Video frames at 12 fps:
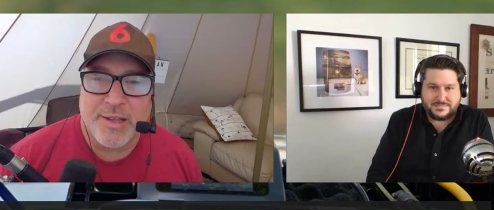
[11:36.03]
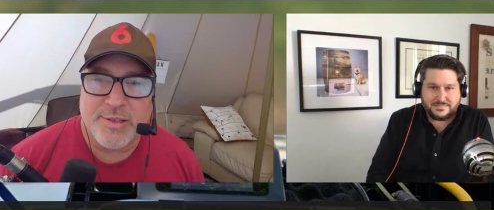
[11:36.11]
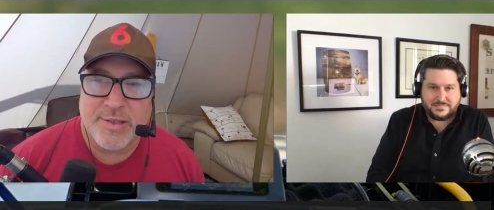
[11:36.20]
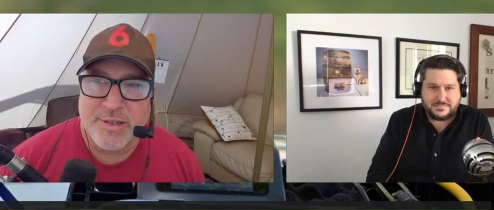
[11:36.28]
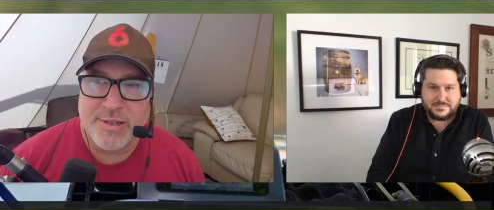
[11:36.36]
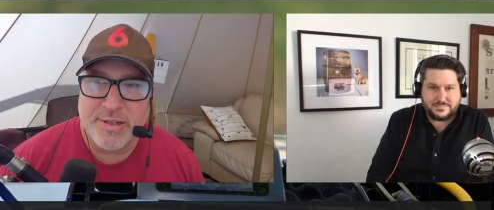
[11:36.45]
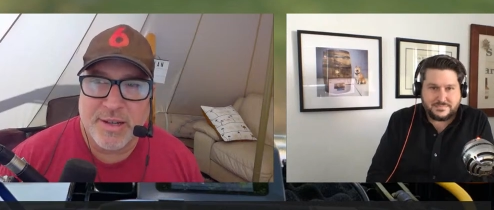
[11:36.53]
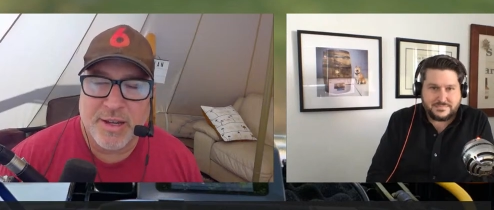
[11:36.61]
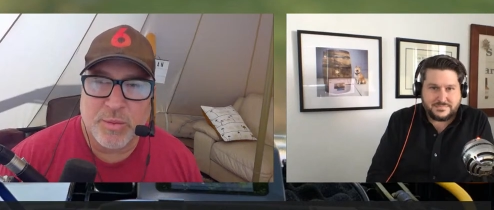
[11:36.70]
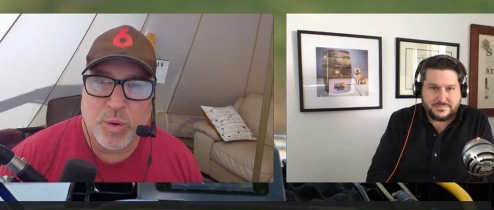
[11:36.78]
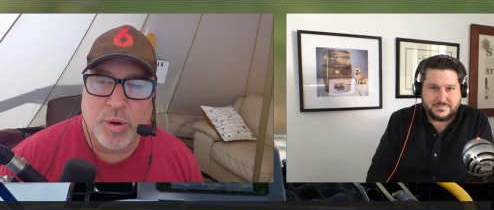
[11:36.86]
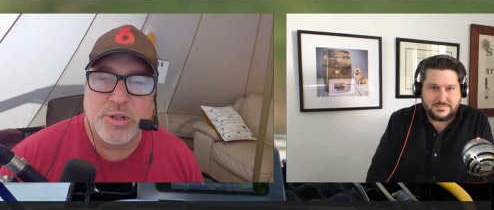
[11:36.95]
Speaker 1: tyson
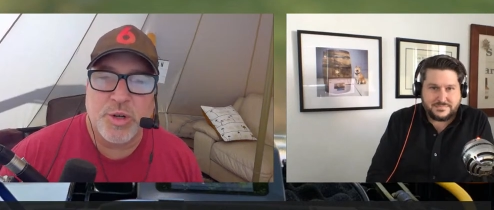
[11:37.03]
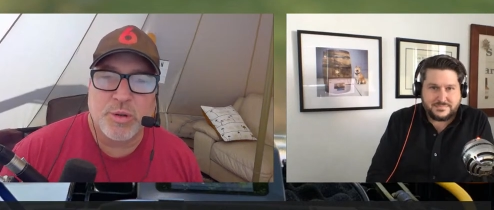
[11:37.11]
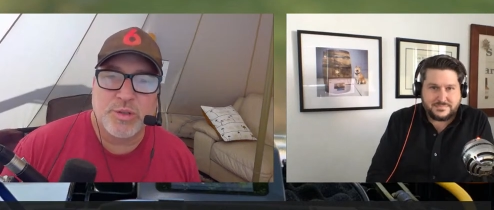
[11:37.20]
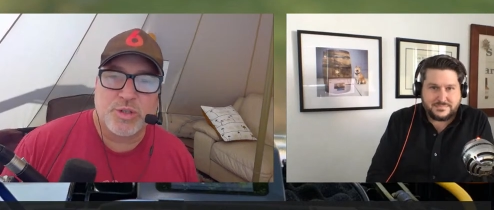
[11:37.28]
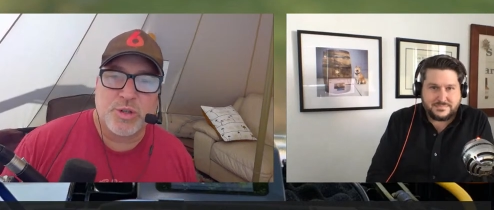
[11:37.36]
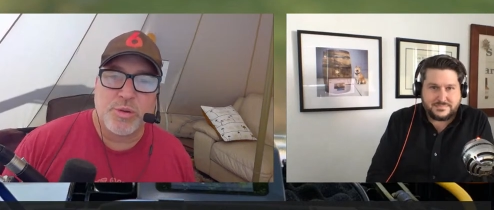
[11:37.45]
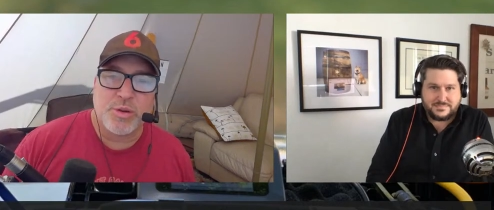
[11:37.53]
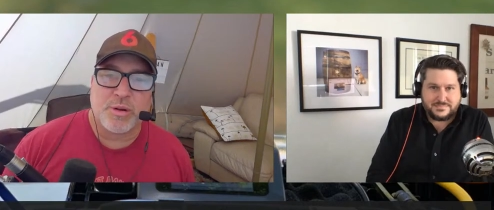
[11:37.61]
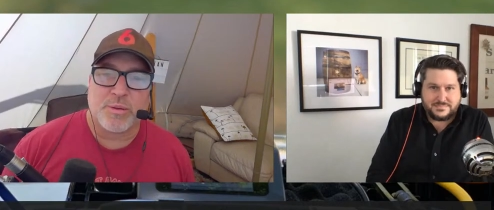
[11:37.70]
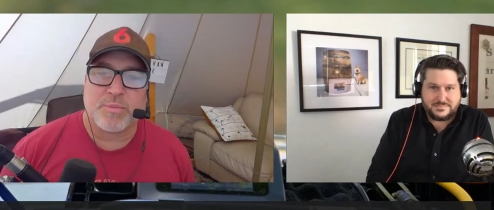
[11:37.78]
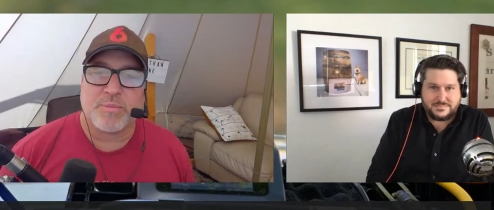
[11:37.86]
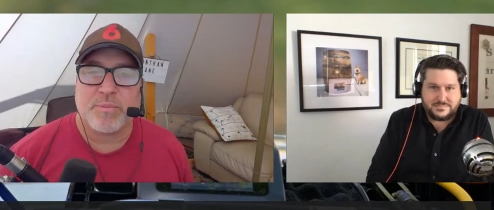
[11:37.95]
uh, roy jones
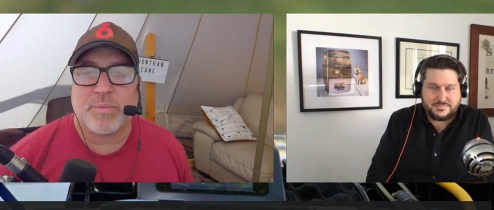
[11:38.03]
jr